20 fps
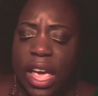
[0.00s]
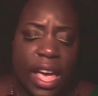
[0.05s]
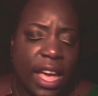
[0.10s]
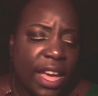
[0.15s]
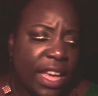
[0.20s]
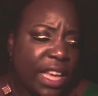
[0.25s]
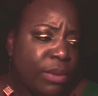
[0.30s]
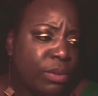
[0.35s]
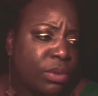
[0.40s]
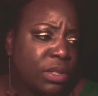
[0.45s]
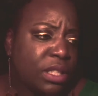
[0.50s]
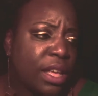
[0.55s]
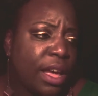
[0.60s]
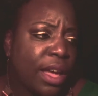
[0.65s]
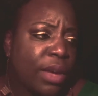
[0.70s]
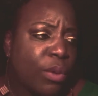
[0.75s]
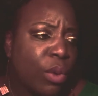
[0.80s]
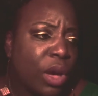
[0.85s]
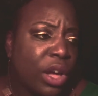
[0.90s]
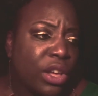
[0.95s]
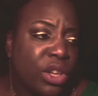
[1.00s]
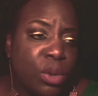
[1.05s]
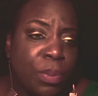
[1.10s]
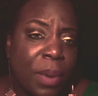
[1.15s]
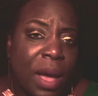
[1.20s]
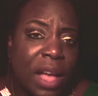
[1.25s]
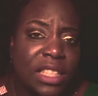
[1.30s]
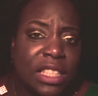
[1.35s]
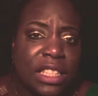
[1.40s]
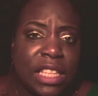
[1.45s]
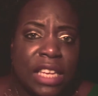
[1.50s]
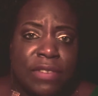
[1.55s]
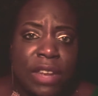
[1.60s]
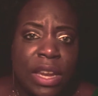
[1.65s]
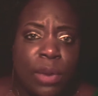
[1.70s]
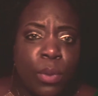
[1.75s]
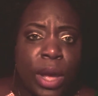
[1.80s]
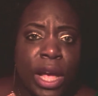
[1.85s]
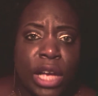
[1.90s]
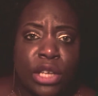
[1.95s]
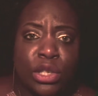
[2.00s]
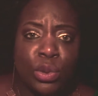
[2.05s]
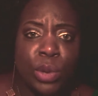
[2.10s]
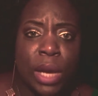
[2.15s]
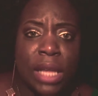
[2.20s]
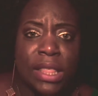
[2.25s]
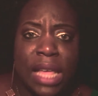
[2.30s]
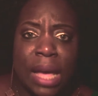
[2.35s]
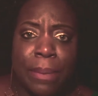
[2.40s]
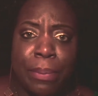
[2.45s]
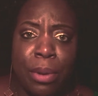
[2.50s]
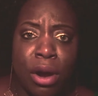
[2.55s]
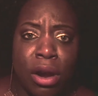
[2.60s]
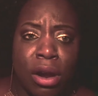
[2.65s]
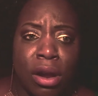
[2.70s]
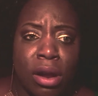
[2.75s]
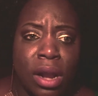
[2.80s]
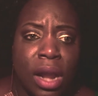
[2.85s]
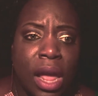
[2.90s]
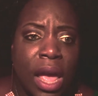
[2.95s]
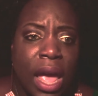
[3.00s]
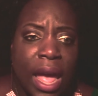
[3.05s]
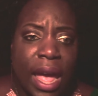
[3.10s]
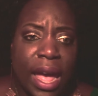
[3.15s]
And he was like, well, you about to leave anyway because you got that part.